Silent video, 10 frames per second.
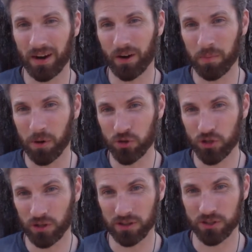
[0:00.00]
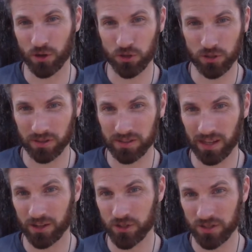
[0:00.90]
emotional and social
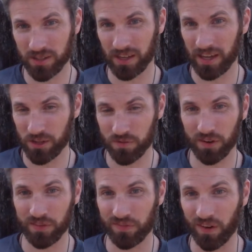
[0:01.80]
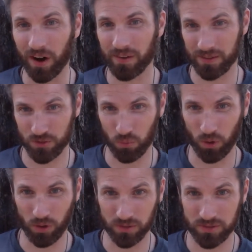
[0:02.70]
intelligence can get you very far in this
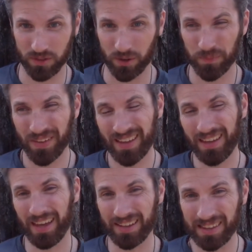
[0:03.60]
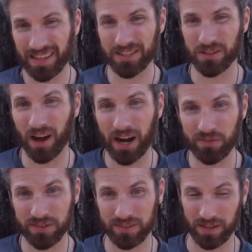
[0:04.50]
world. So intellect's not
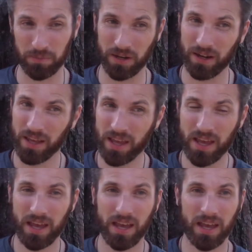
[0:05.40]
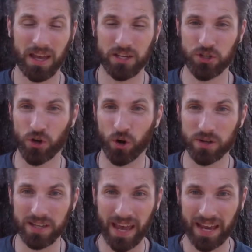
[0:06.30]
everything, but it sure
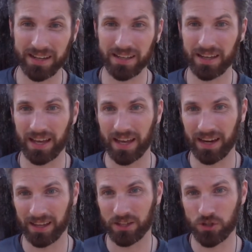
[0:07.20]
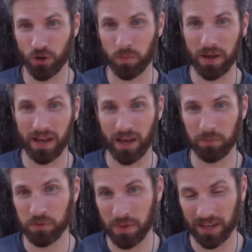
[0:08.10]
is handy, and it can sure
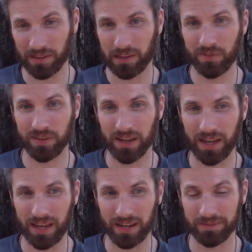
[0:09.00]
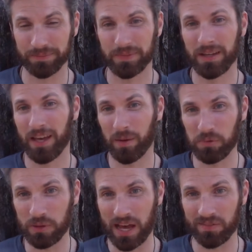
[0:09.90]
help you make a living and help
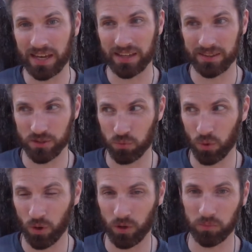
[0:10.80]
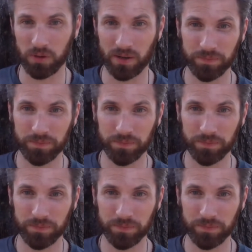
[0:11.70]
you navigate this world. But